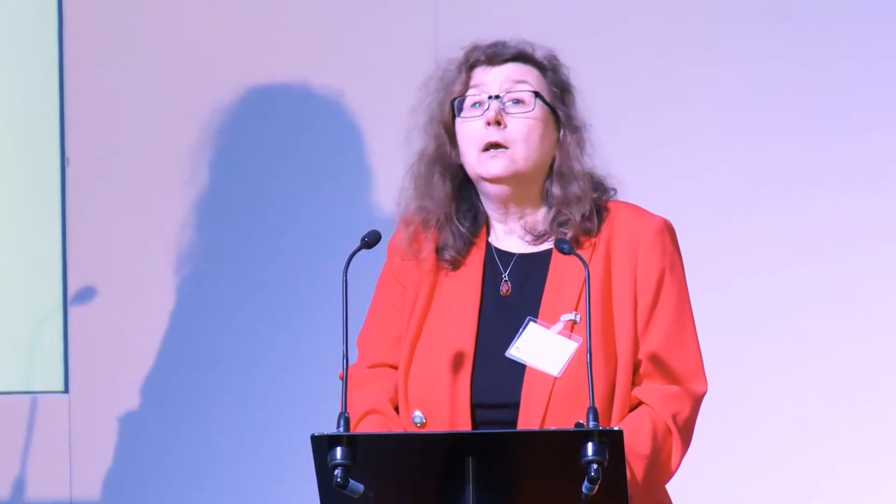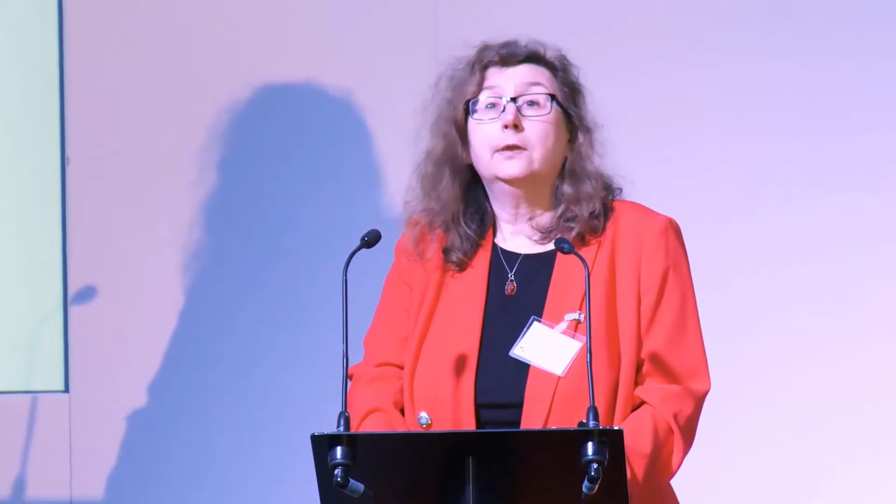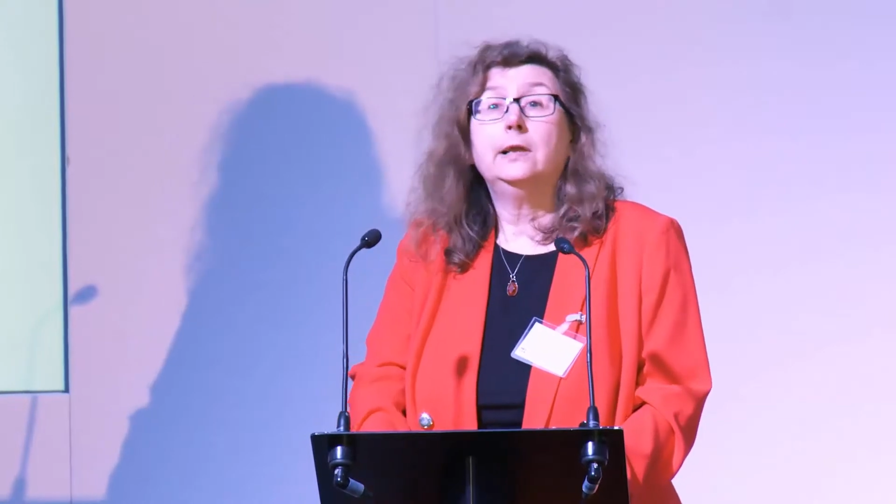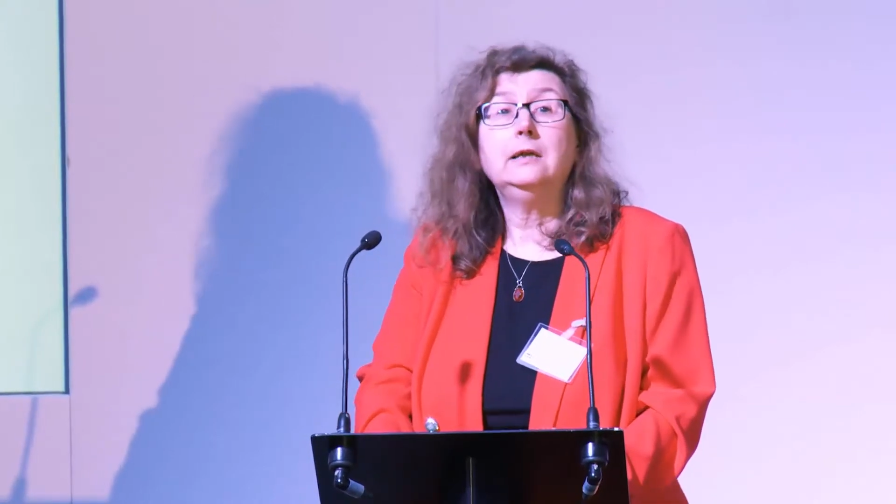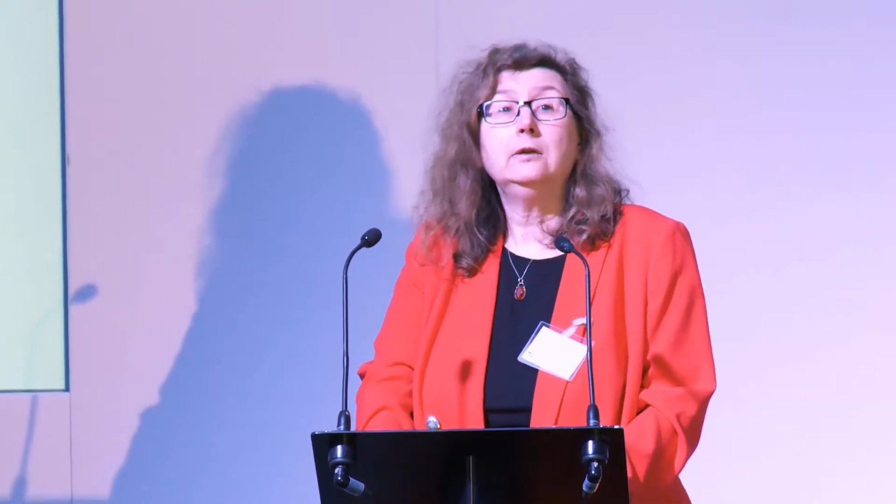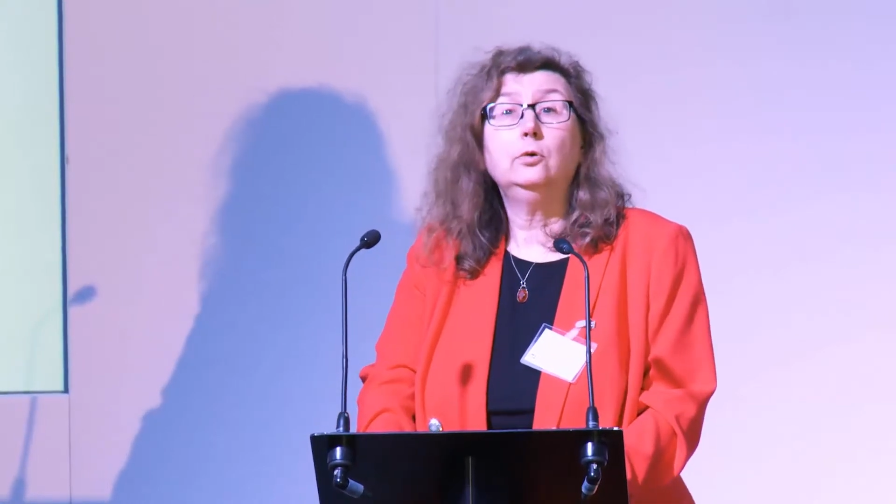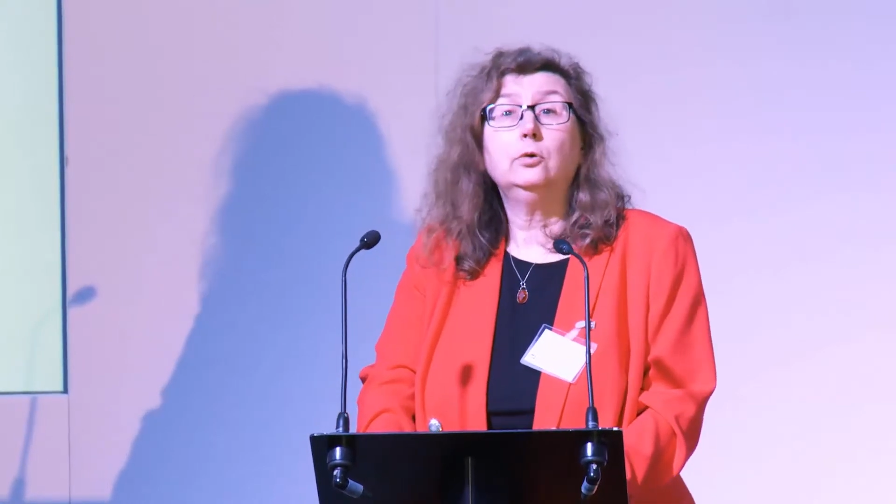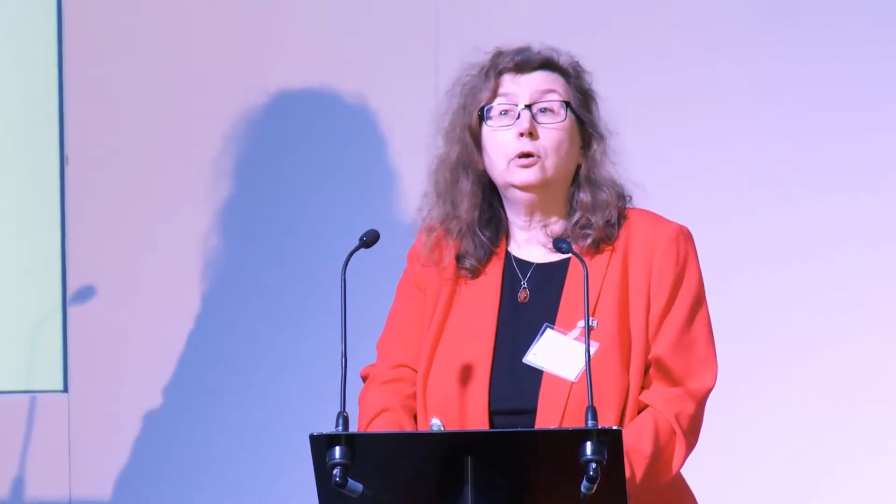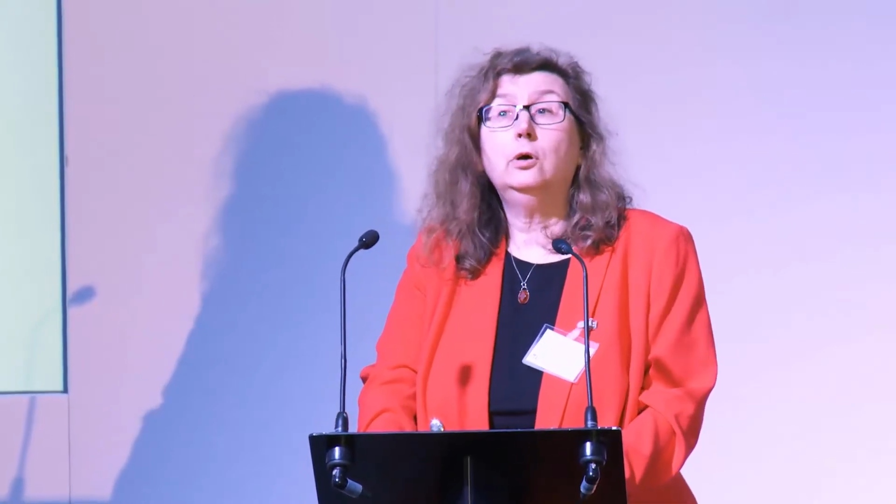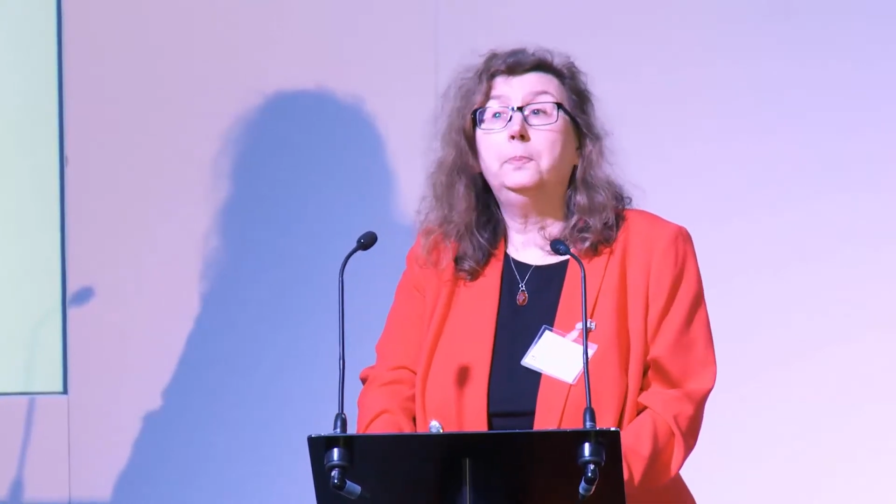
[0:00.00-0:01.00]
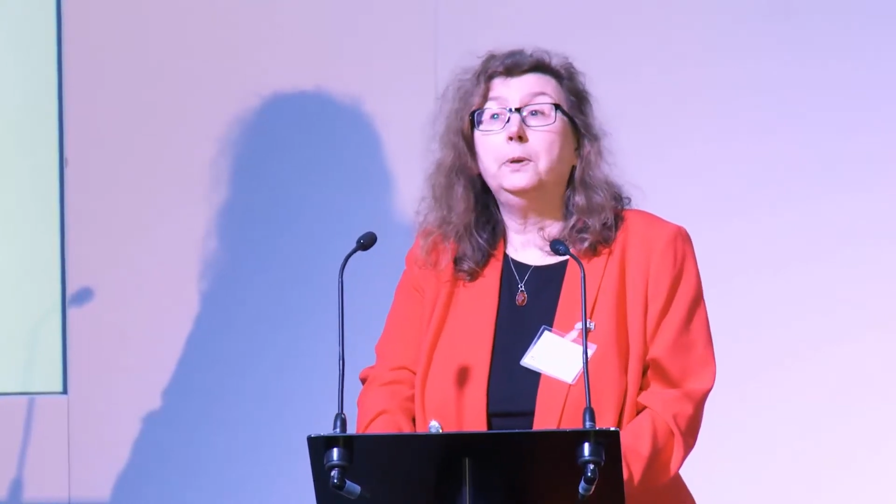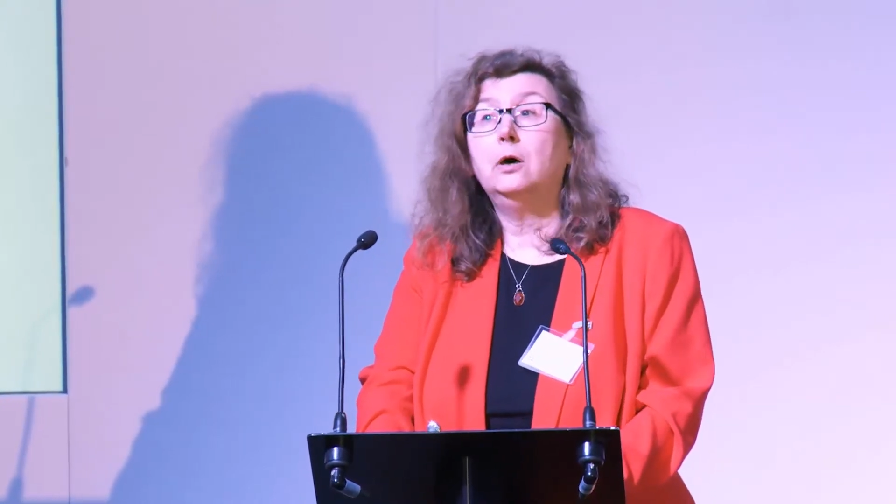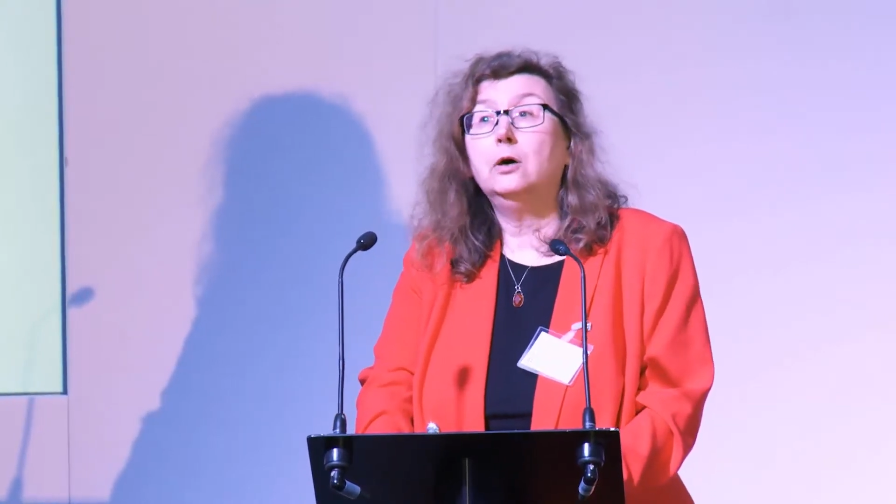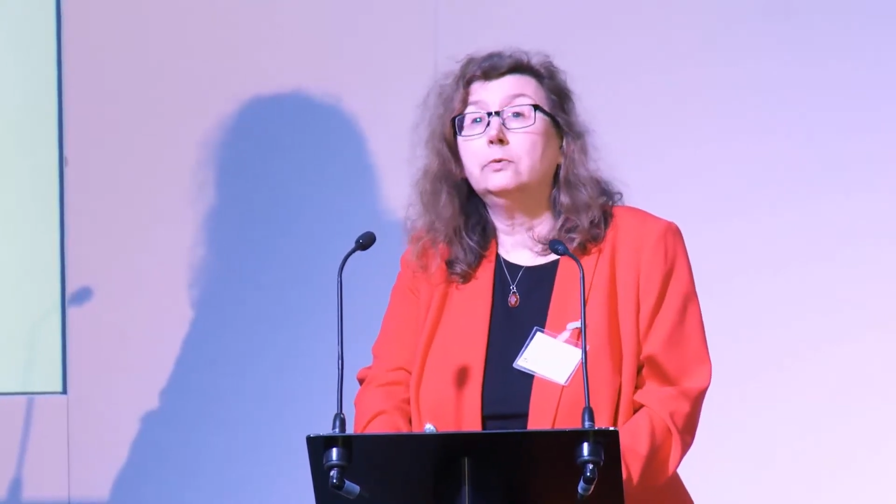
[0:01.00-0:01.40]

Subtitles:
The Landlord Law blog,